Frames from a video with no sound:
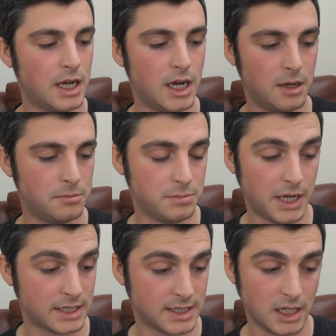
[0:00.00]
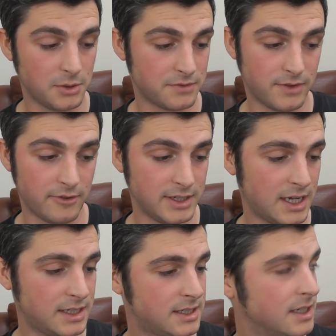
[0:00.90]
But I can tell you it's very
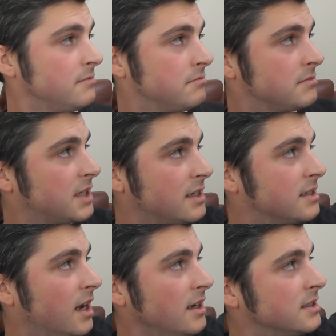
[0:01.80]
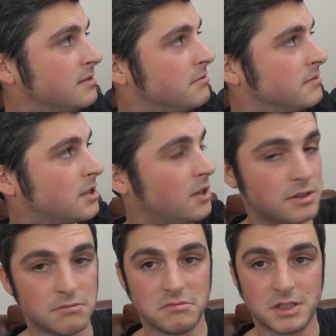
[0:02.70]
tasty. Tastes nice. It's
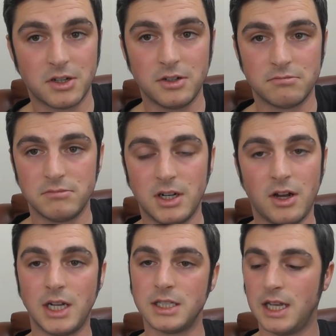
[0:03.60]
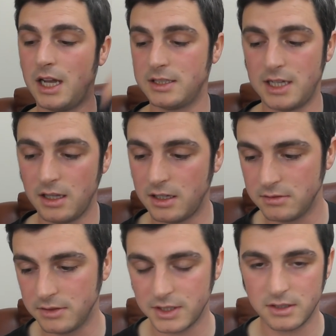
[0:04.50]
good. It's good. You know, I'll tell
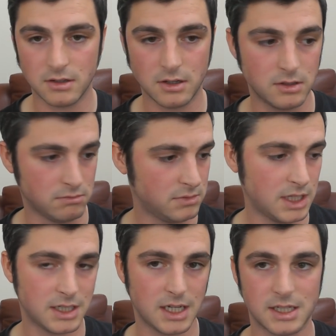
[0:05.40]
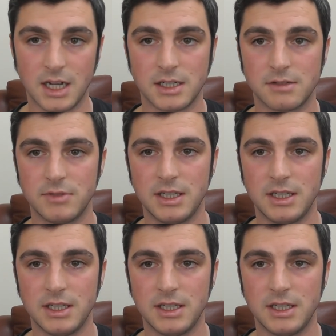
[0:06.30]
you if it's not good. That tastes nice.